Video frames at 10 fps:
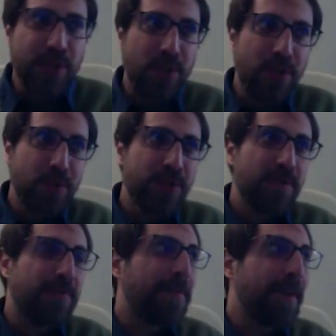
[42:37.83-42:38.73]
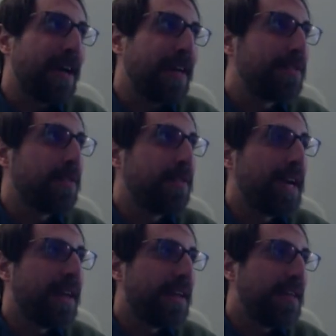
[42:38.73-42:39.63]
also the fact
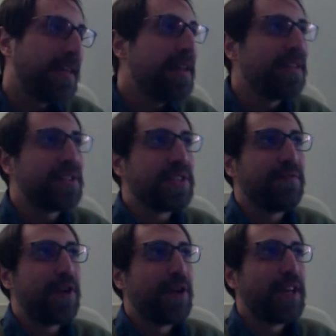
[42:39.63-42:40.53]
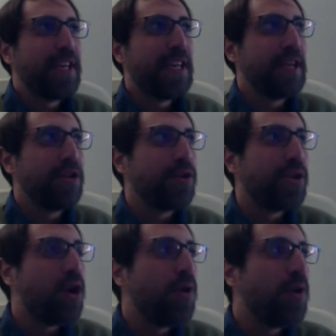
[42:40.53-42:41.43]
that and this is very, you
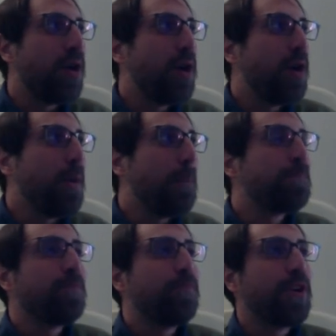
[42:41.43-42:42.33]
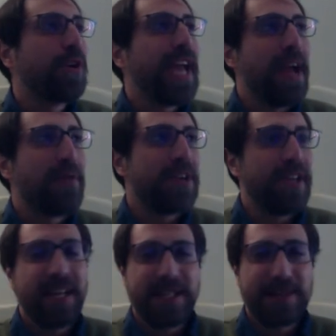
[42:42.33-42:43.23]
know, um, very
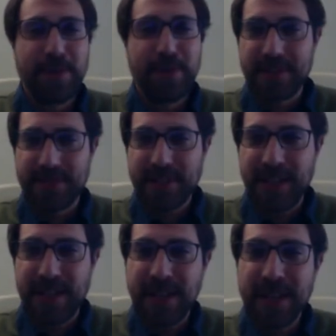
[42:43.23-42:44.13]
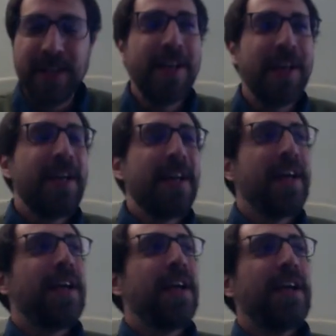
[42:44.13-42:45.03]
everyday experience like
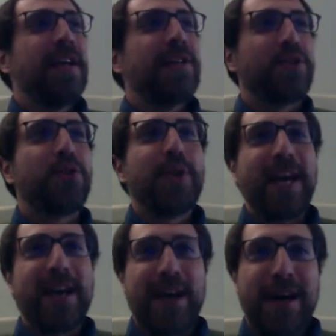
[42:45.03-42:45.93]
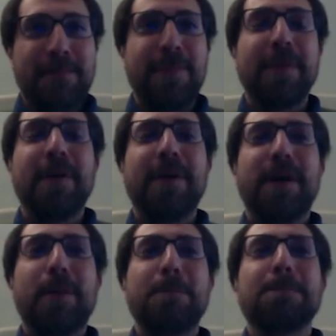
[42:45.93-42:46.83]
so you get up,
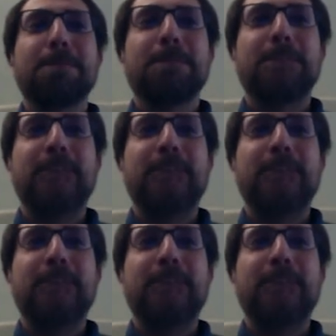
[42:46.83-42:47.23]
um,